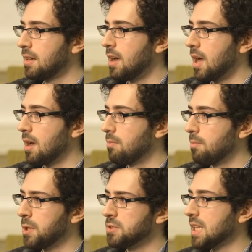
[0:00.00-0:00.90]
Um,
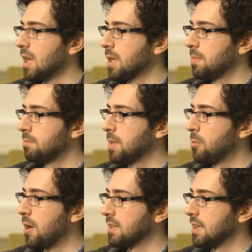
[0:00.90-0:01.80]
but there's not that many
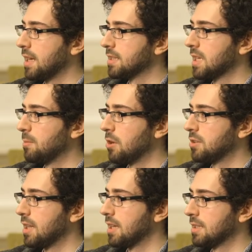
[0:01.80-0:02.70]
people on that list compared
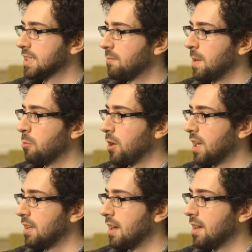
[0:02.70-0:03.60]
to the the set of people
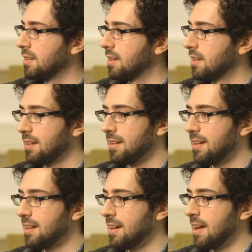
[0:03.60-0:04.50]
working on
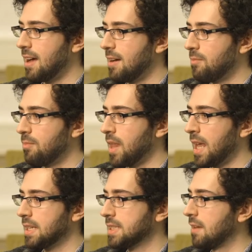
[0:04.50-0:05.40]
um,
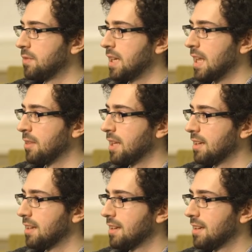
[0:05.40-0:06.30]
AI safety, and I think
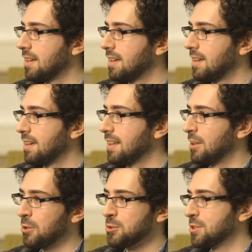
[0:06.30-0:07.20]

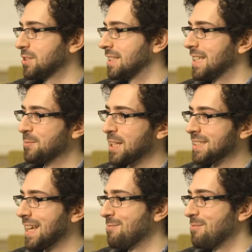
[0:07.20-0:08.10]
there is just it seems like
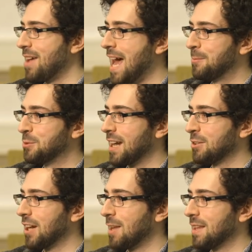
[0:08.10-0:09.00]
some abstract
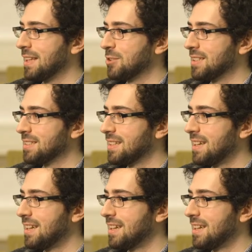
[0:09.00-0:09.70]
argument that just